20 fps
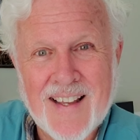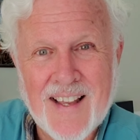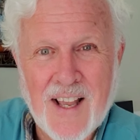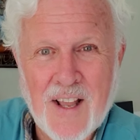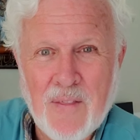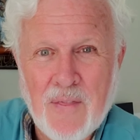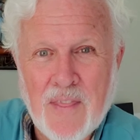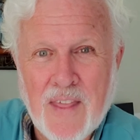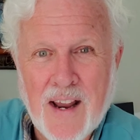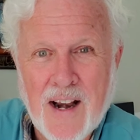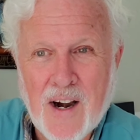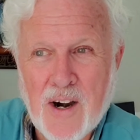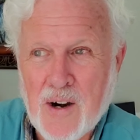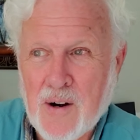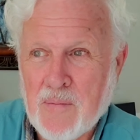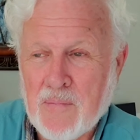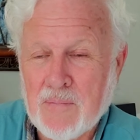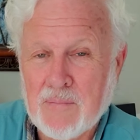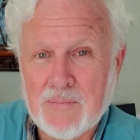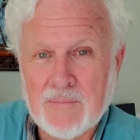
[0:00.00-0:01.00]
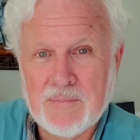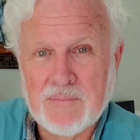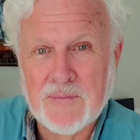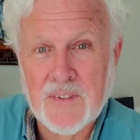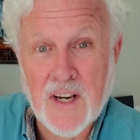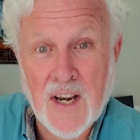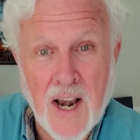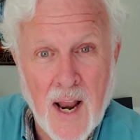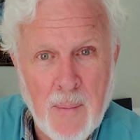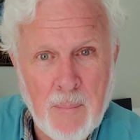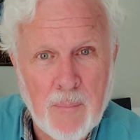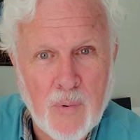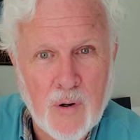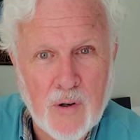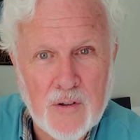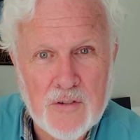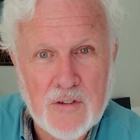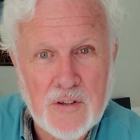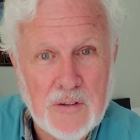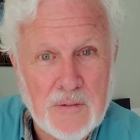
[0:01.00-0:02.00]
in their
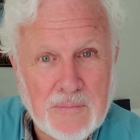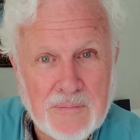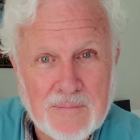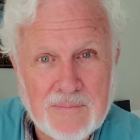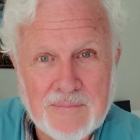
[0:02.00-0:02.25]
numbers